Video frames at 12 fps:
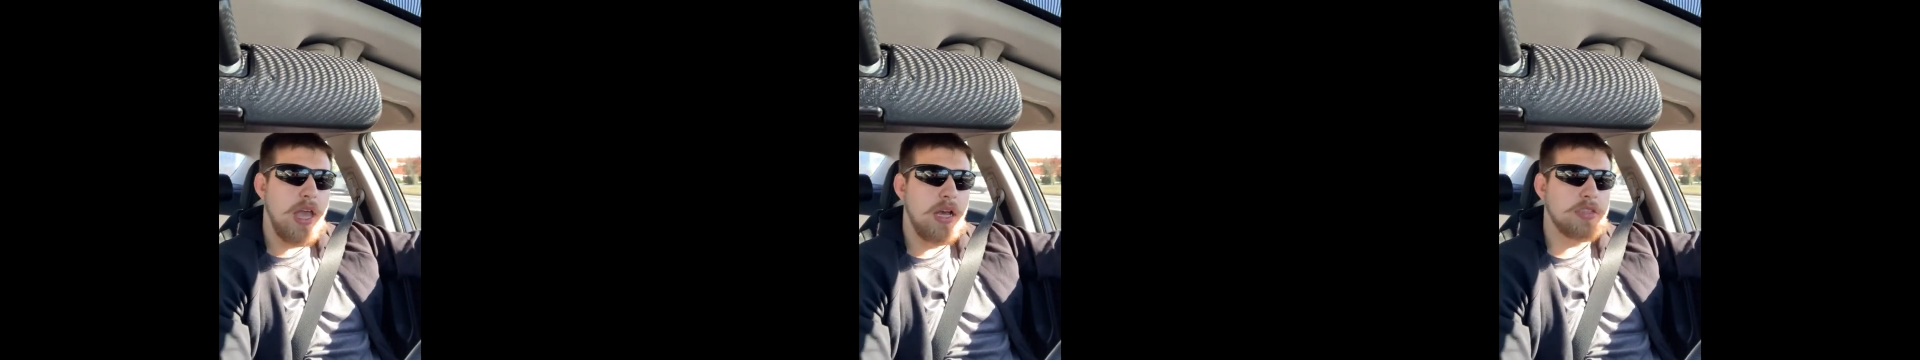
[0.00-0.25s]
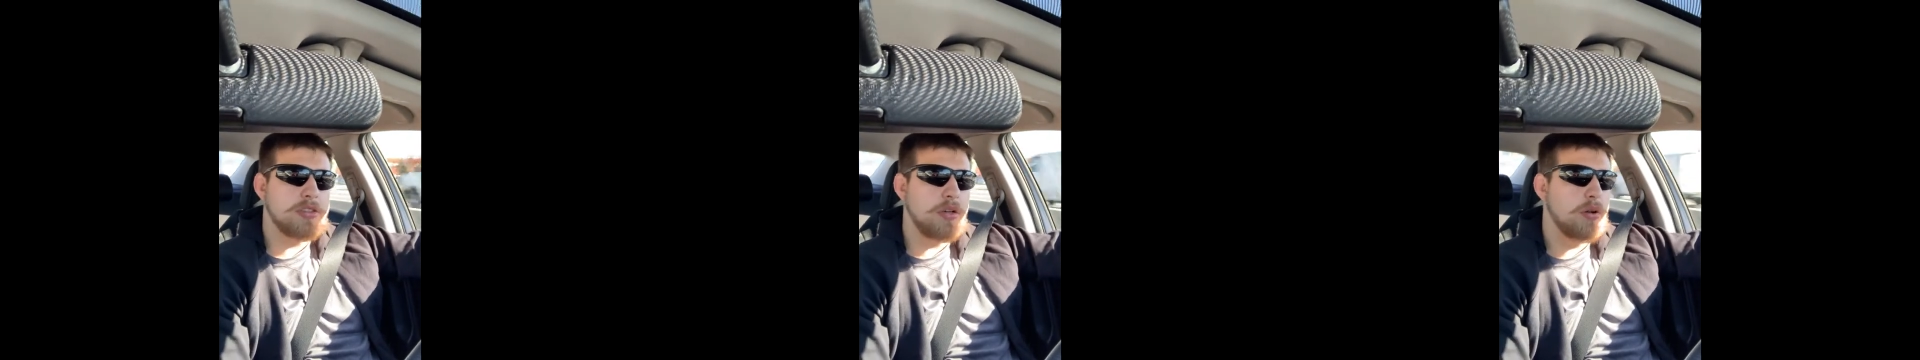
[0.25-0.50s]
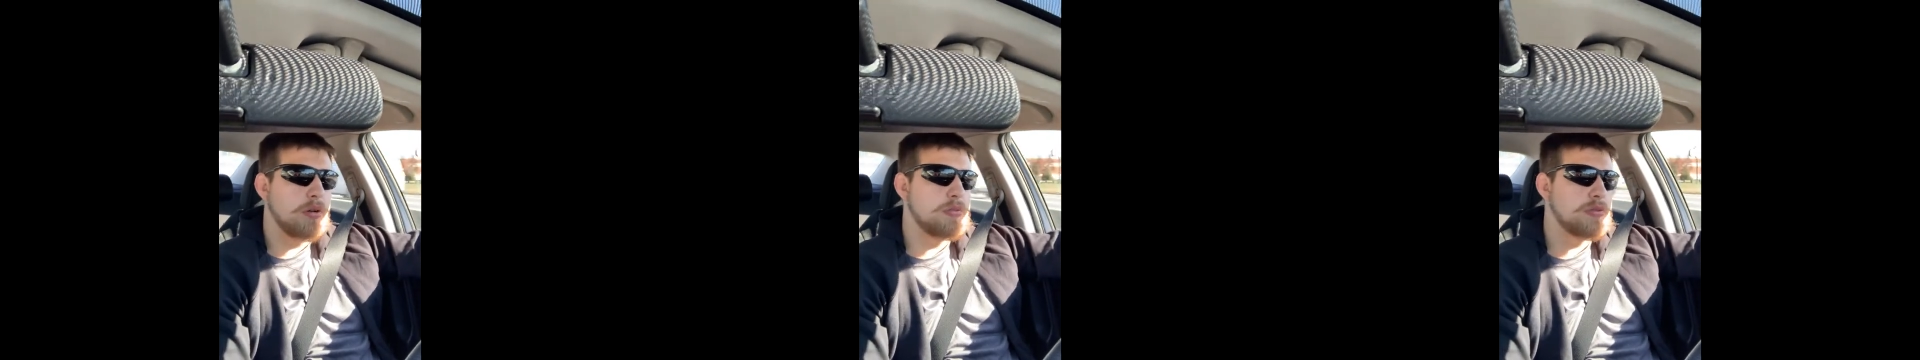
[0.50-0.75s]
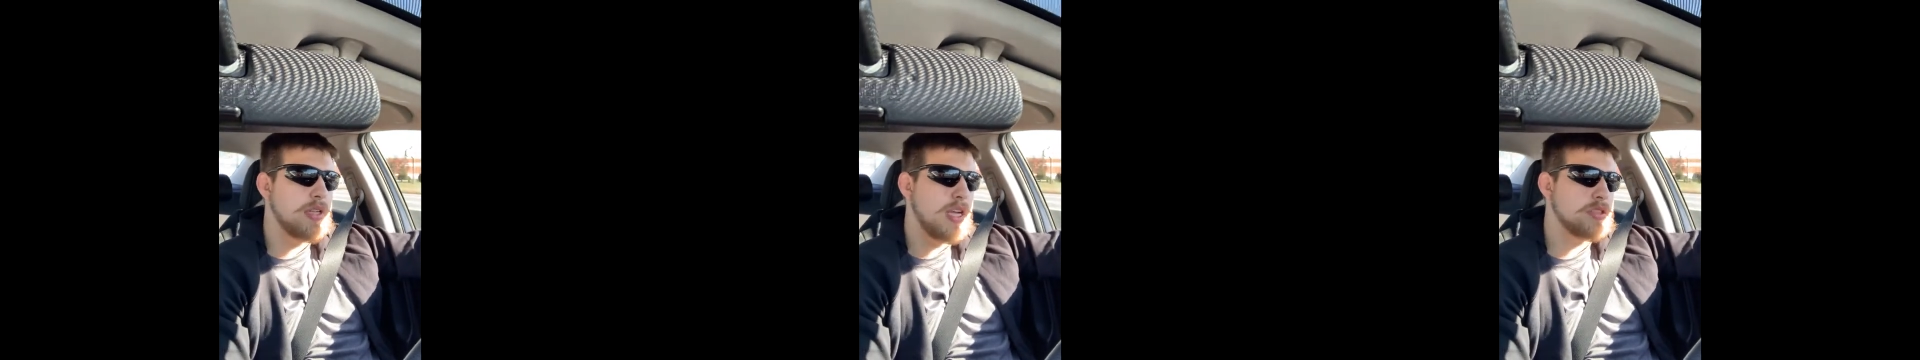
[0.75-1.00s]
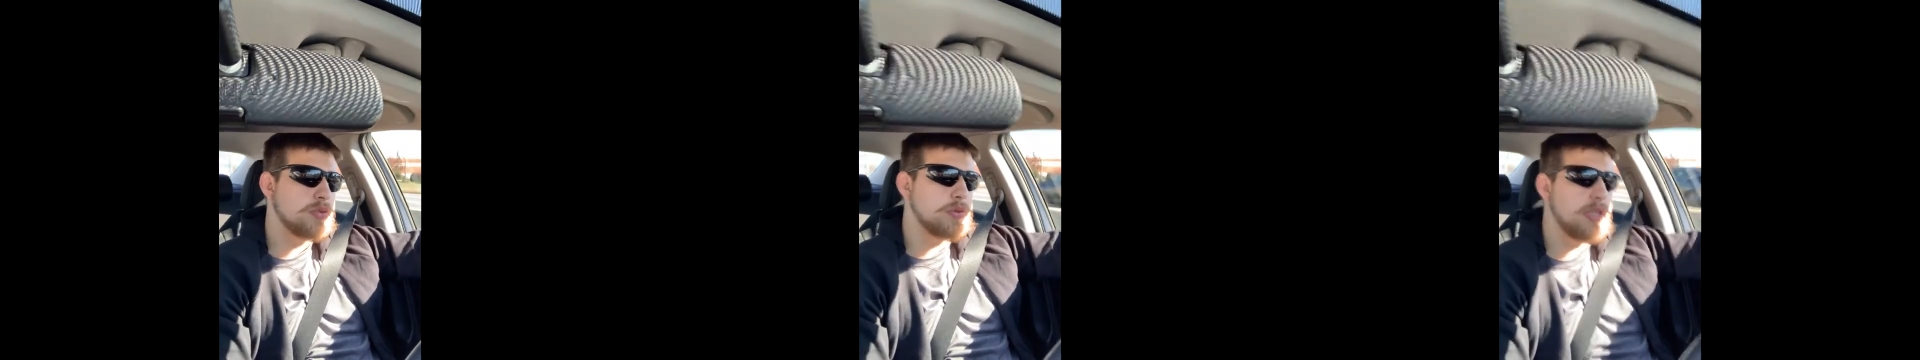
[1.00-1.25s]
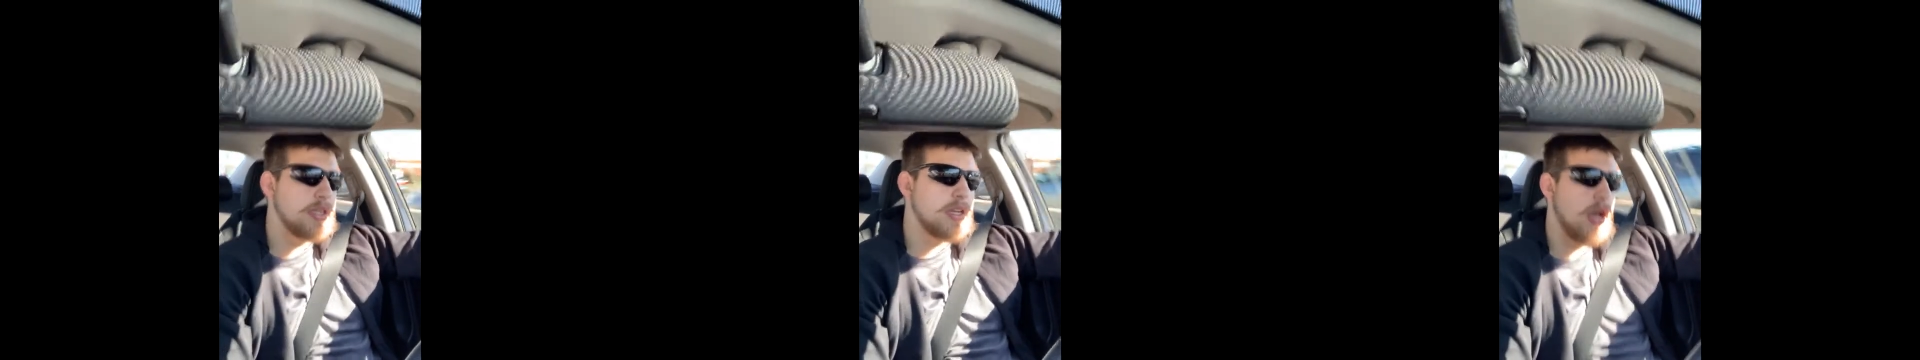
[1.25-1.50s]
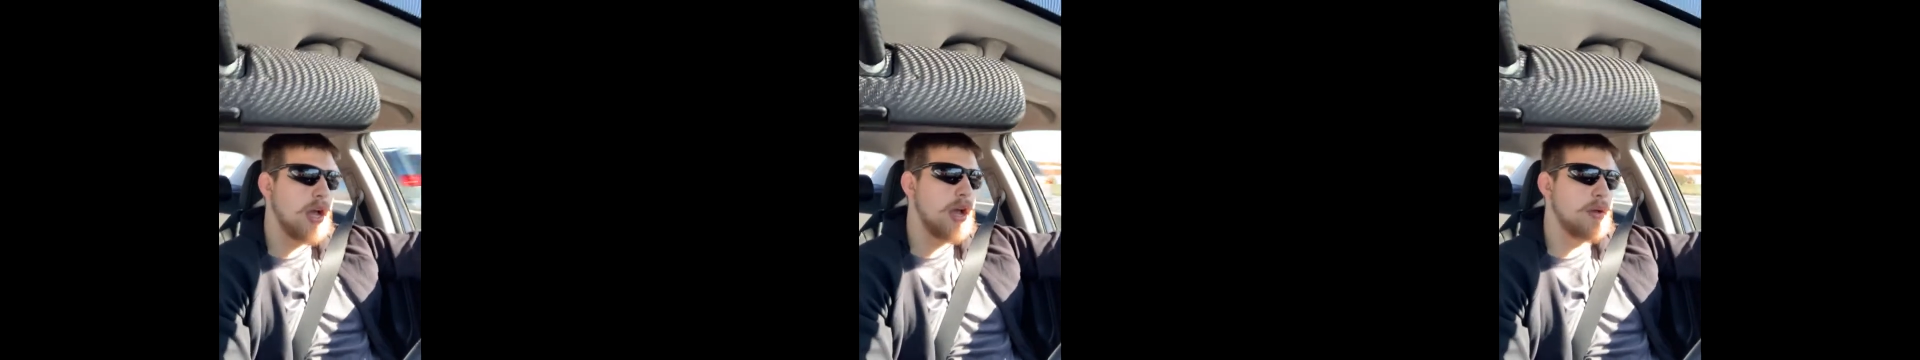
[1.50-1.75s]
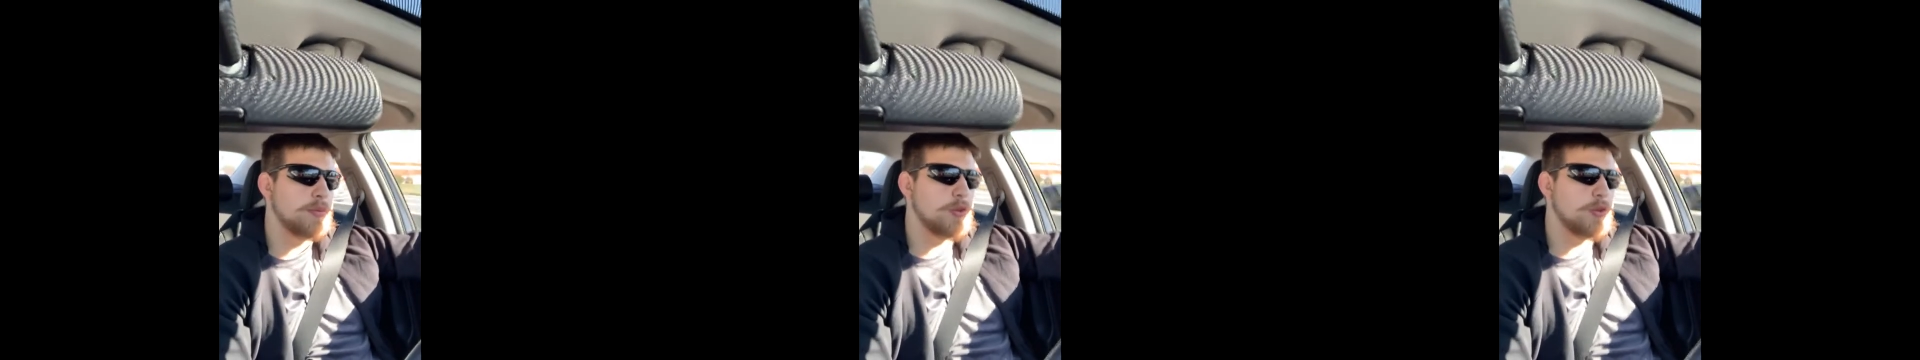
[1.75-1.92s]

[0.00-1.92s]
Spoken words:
So next week I'm